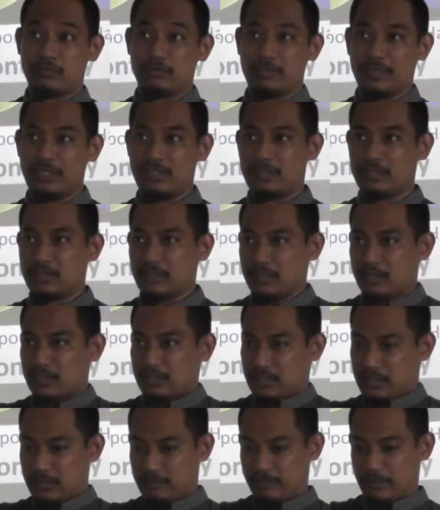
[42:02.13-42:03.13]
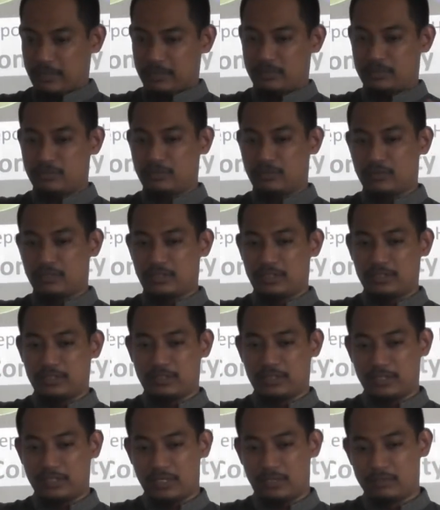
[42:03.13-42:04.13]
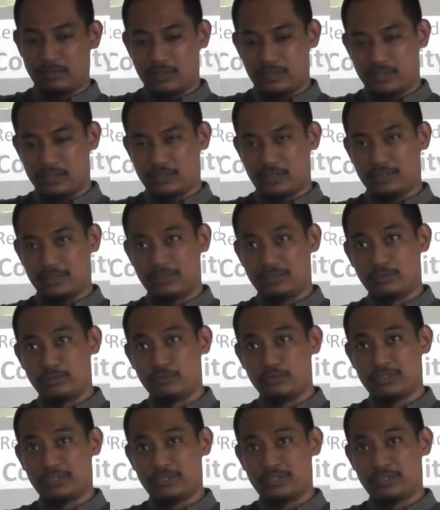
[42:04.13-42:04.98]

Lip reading: Meaning, if I totally take out the literature review